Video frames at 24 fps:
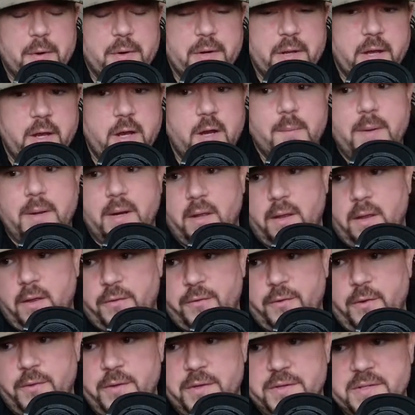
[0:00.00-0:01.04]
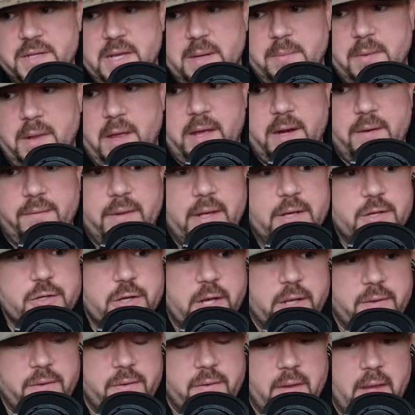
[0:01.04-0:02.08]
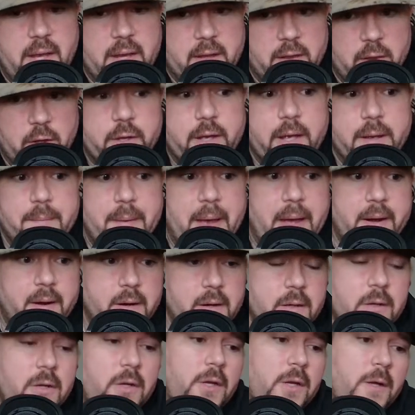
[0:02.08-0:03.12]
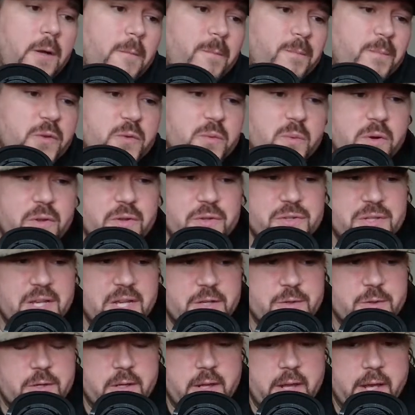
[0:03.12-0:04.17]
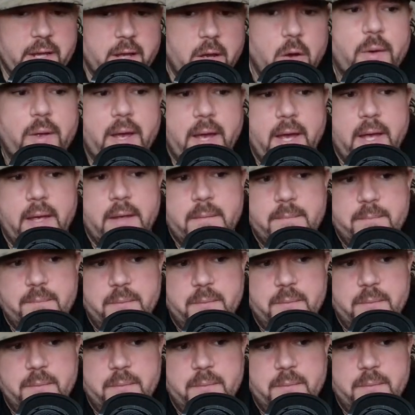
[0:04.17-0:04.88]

to hear, but also on the same line of like Shaedon looking better. It's one of those things where you're like, okay,